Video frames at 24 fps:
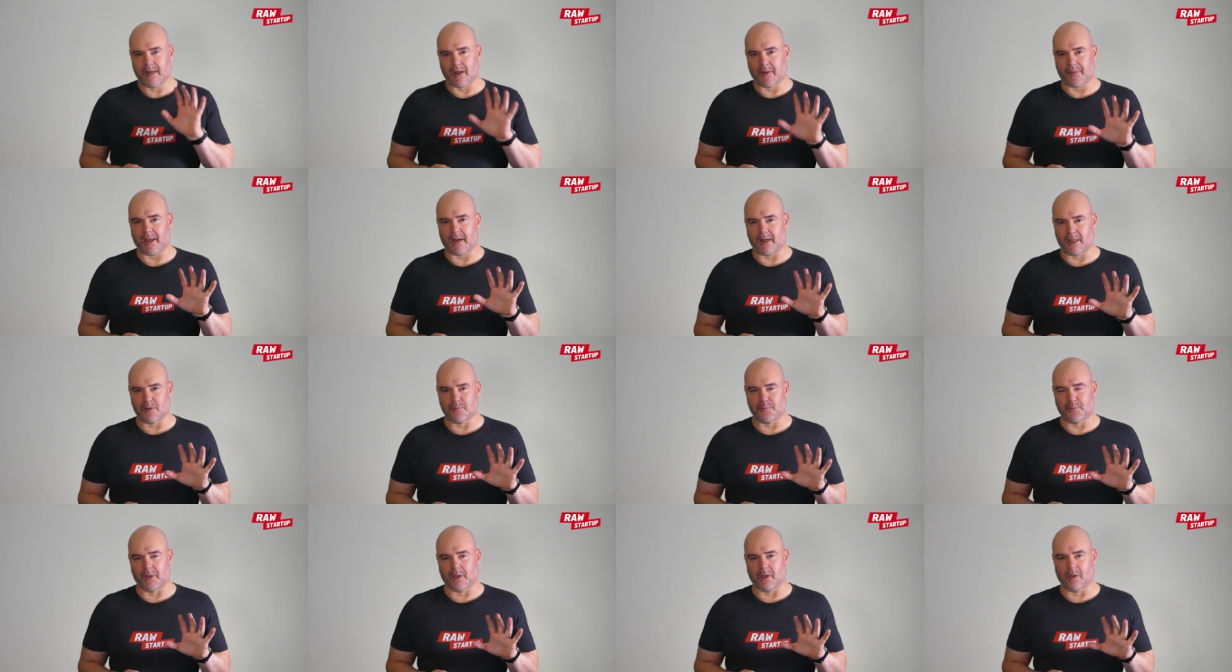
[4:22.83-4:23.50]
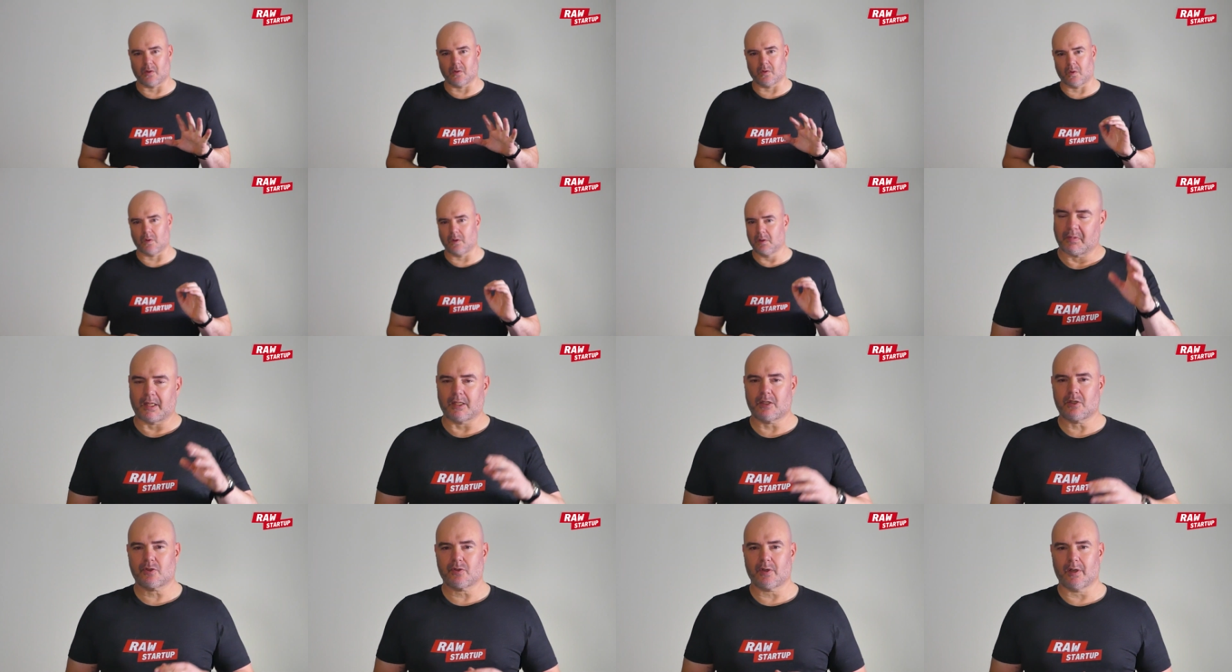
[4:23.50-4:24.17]
Now, that is pretty cool.
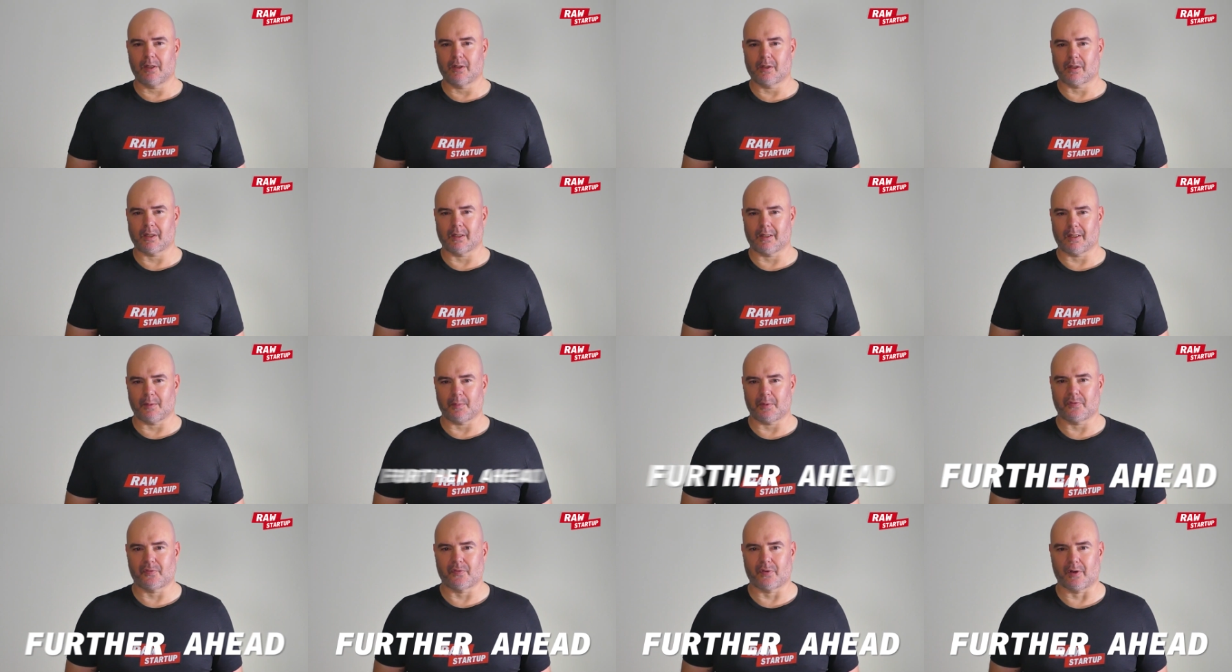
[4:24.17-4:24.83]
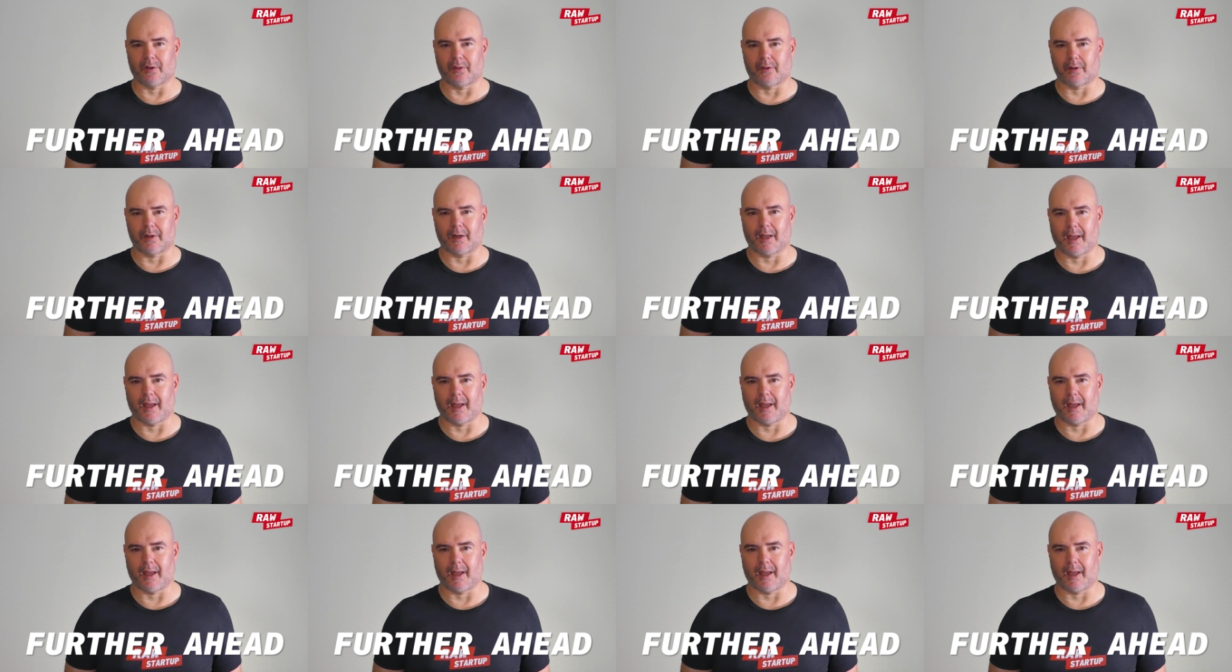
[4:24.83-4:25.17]
Let's try and look a little bit further